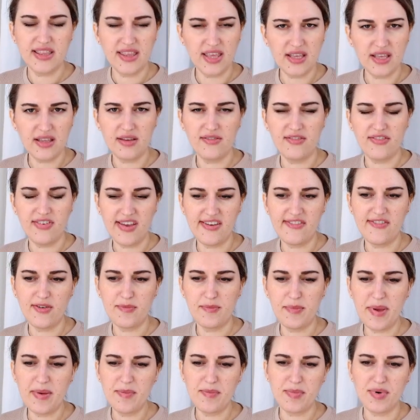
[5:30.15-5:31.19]
thinner wafer
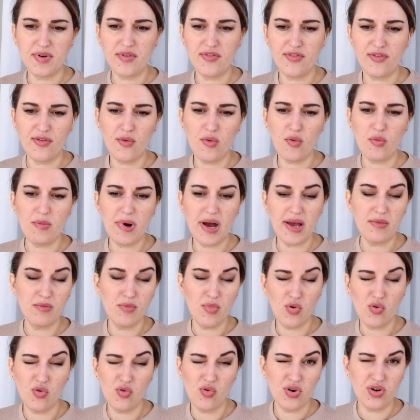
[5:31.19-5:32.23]
paper for my
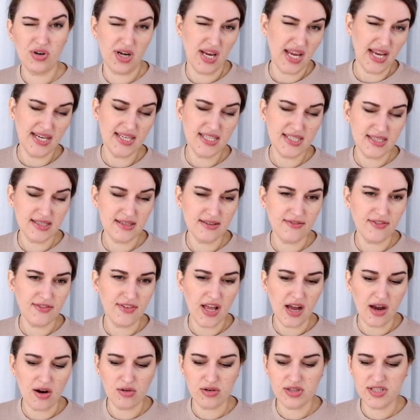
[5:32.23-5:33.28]
more realistic
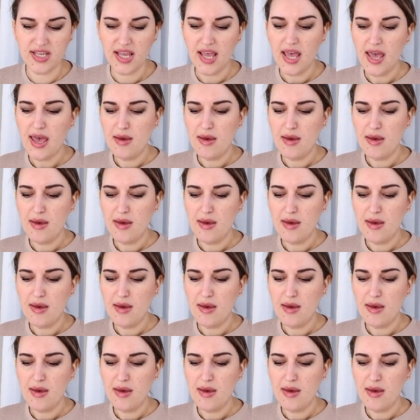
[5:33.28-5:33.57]
flowers,